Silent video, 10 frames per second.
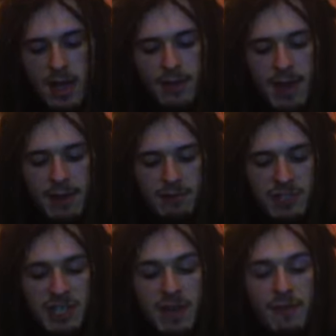The
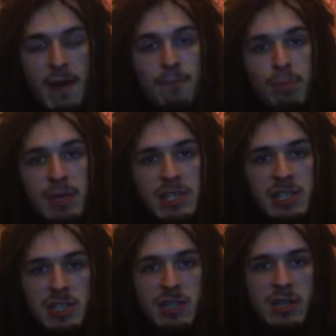energy of
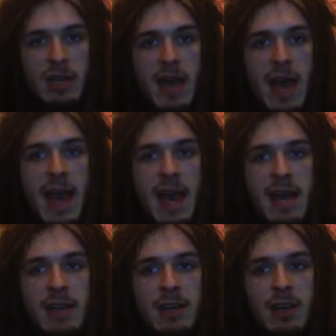ambition
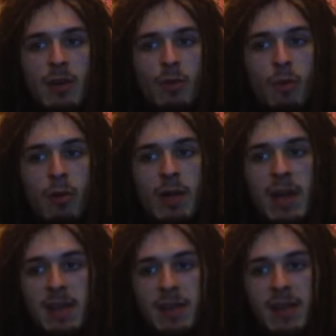and work
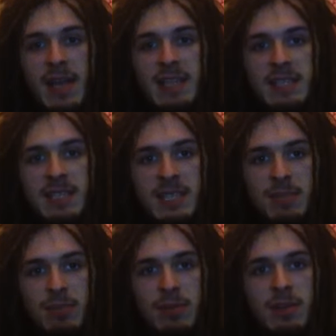ethic and
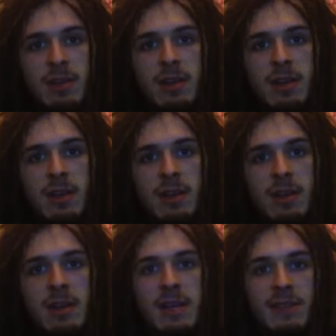discipline
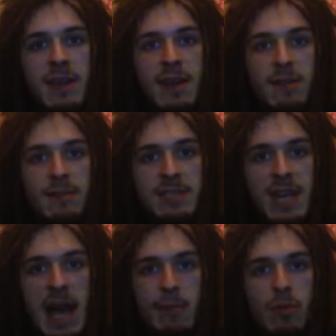in the air, this
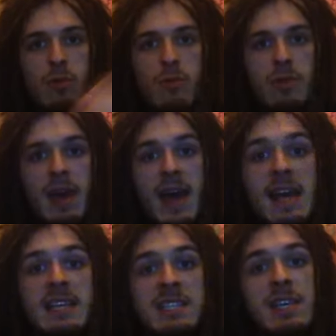Capricorn,
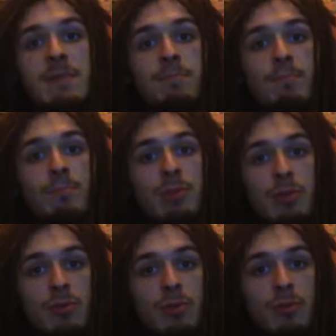is
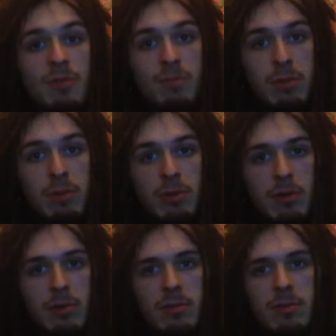imbued with Pluto.
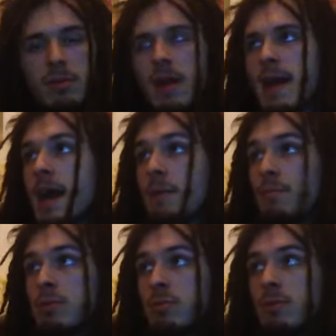And
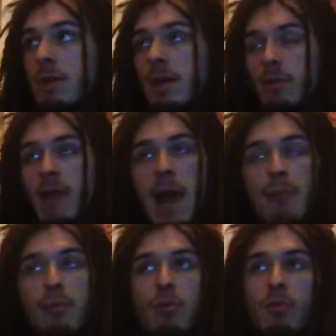Pluto, or
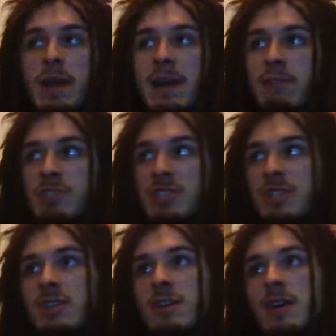Capricorn energy,
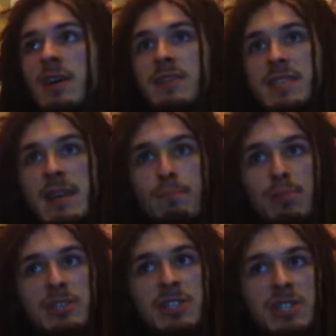this
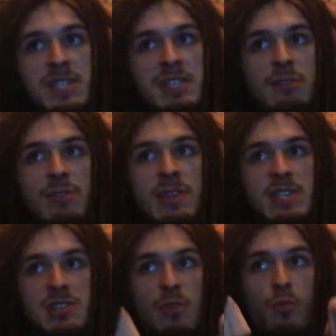ambitious,
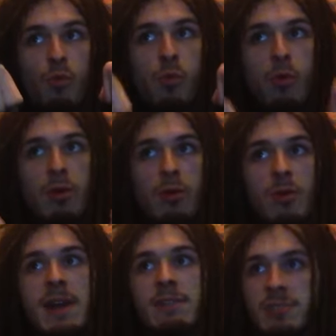serious worker
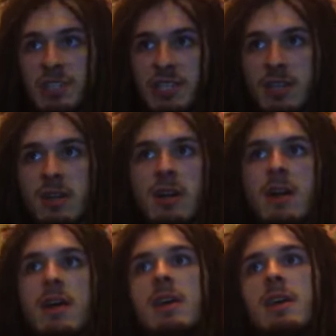energy,
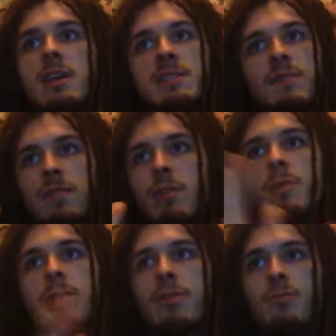it's
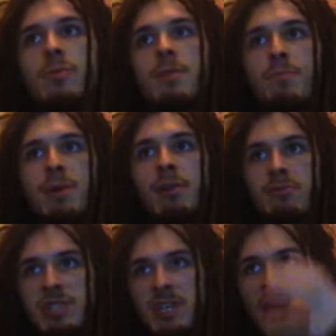flowing through the
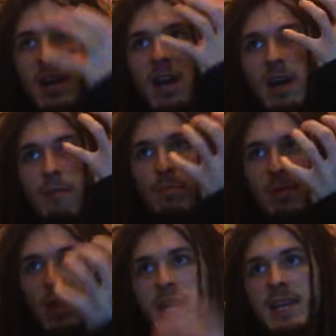piercing
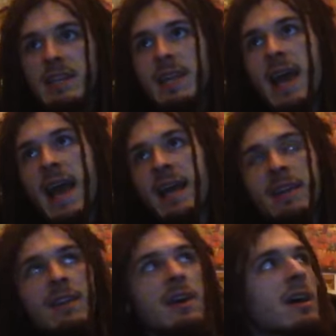blade
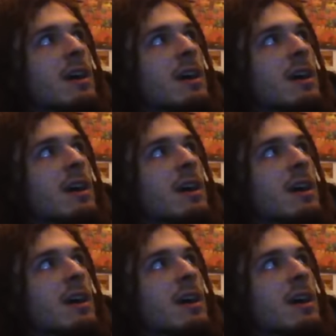and